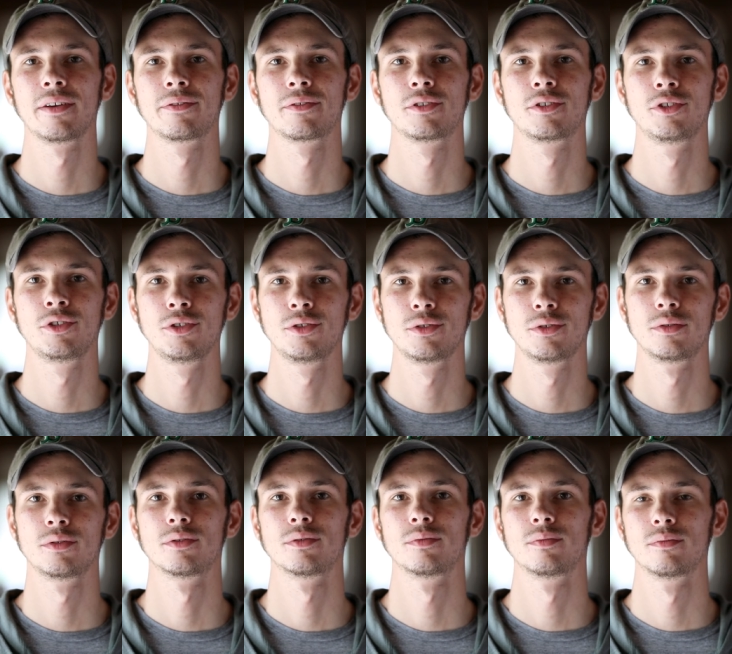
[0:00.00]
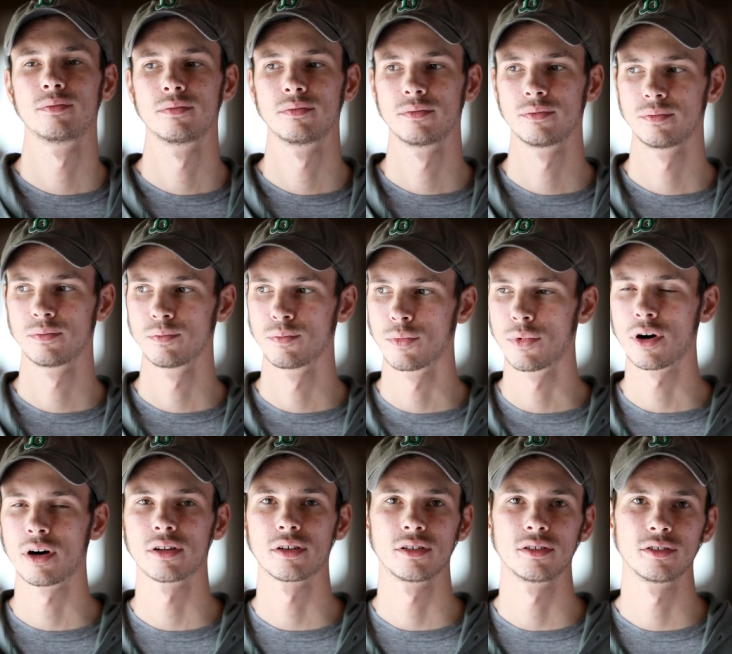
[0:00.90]
f2
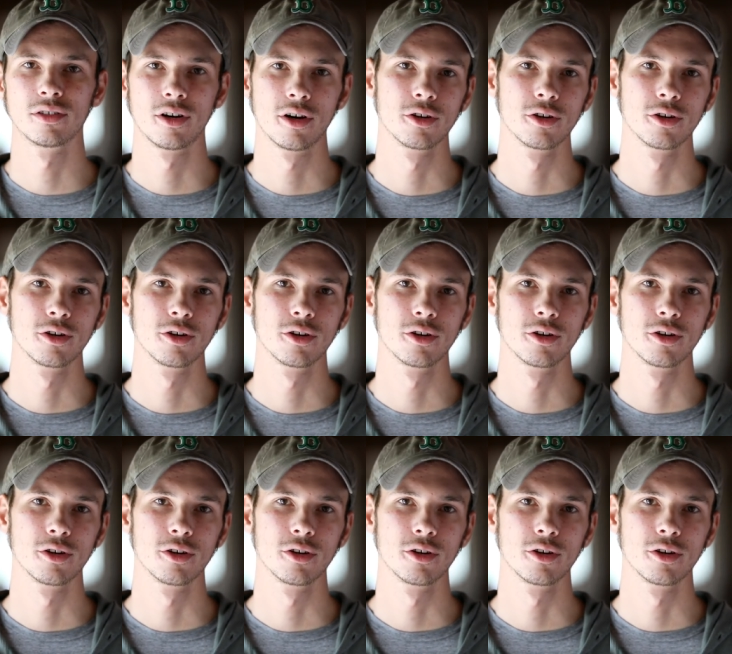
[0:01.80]
modern